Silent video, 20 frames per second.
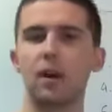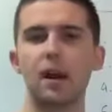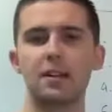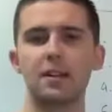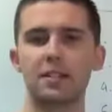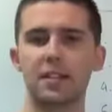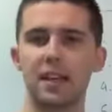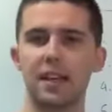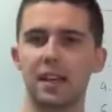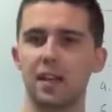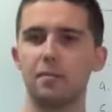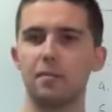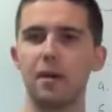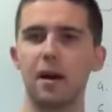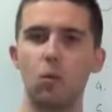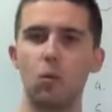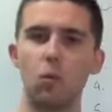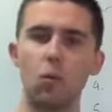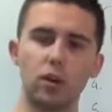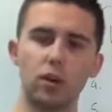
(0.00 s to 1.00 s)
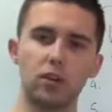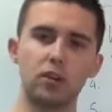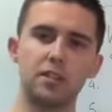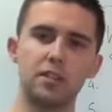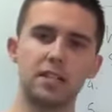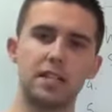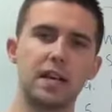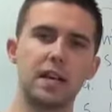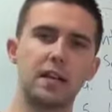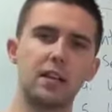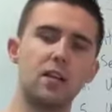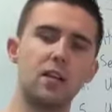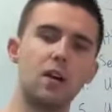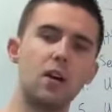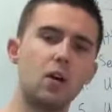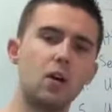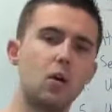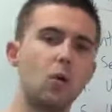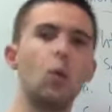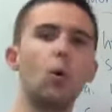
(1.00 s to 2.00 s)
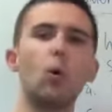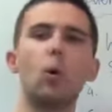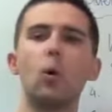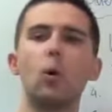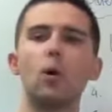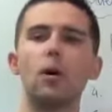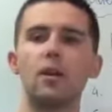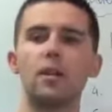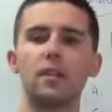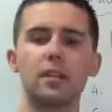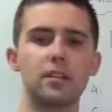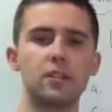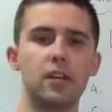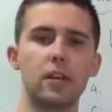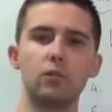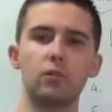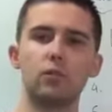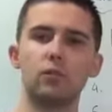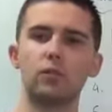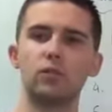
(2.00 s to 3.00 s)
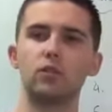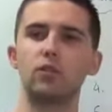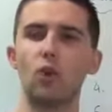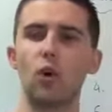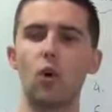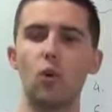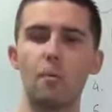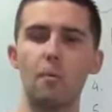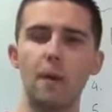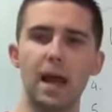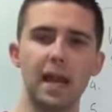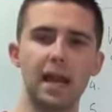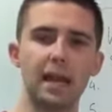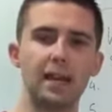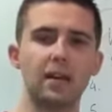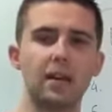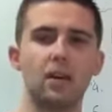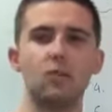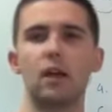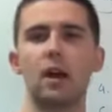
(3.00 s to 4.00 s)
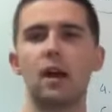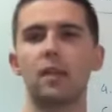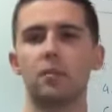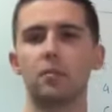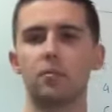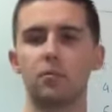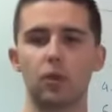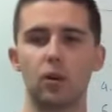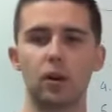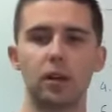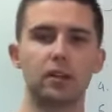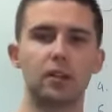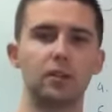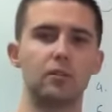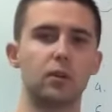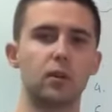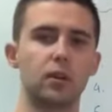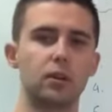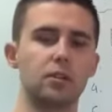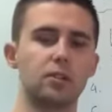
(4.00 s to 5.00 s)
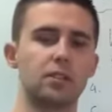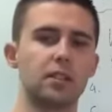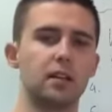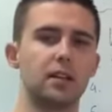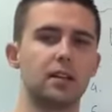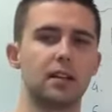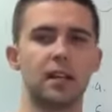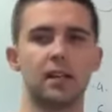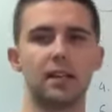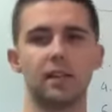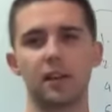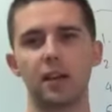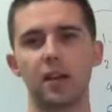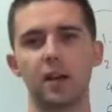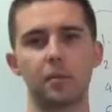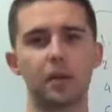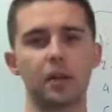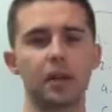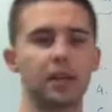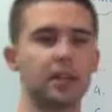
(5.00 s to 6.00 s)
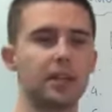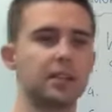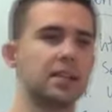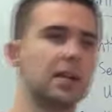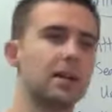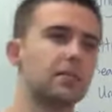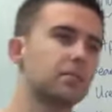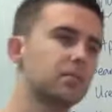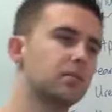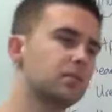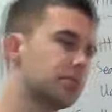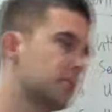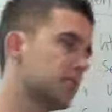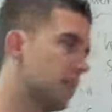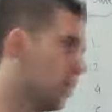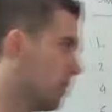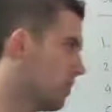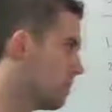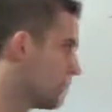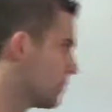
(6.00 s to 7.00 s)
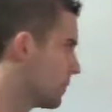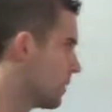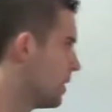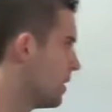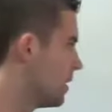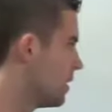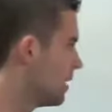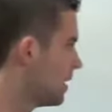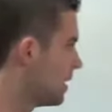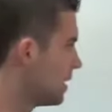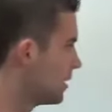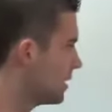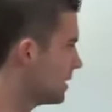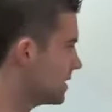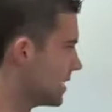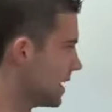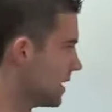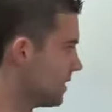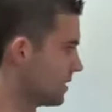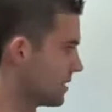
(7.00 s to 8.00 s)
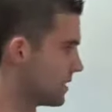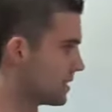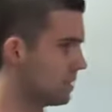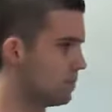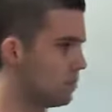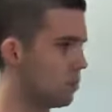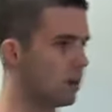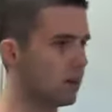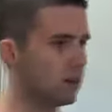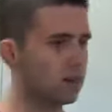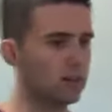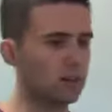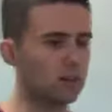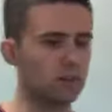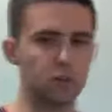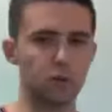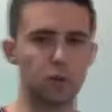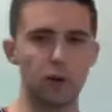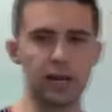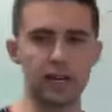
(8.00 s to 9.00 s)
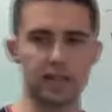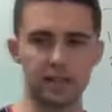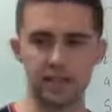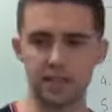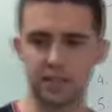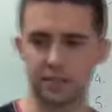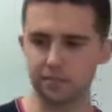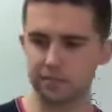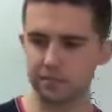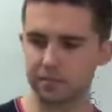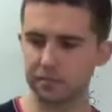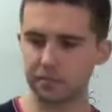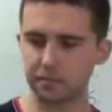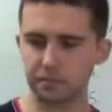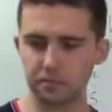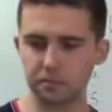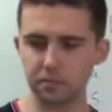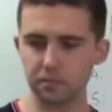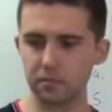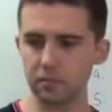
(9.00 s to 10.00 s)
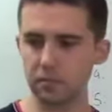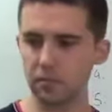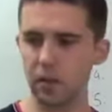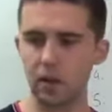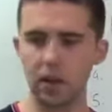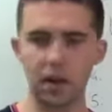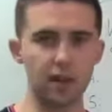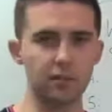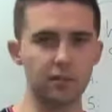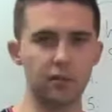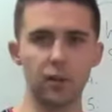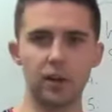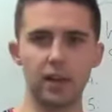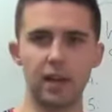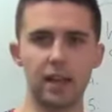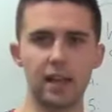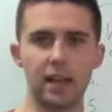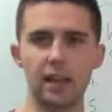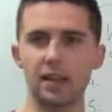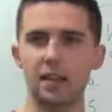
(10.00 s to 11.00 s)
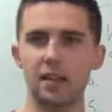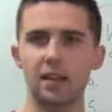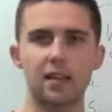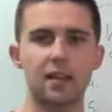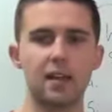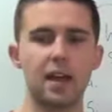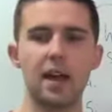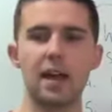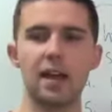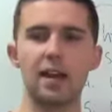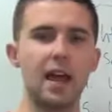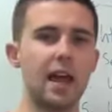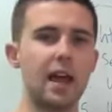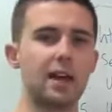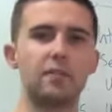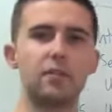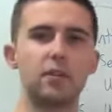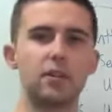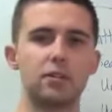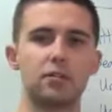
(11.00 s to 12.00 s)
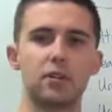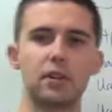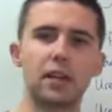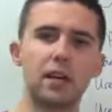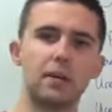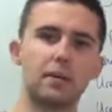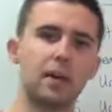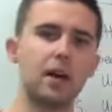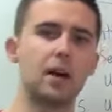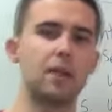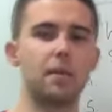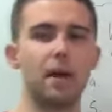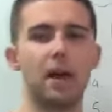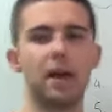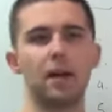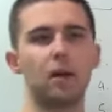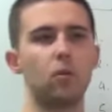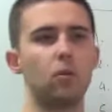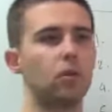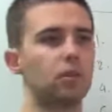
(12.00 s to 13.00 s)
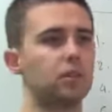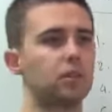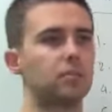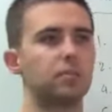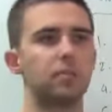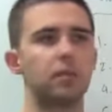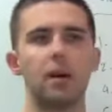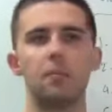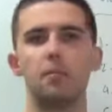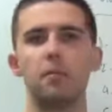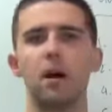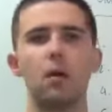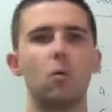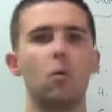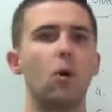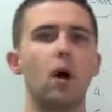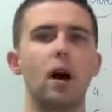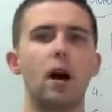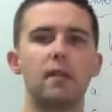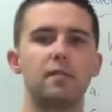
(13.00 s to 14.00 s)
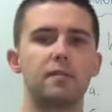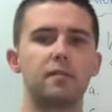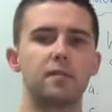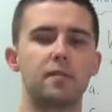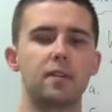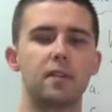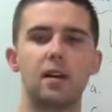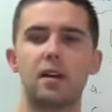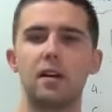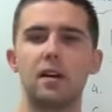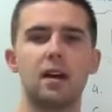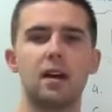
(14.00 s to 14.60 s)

are asking about what you sell or the general domain around the product of what you sell, again, the cupcake example. So let's say that someone tweets, I've got an anniversary coming up and I want to buy my wife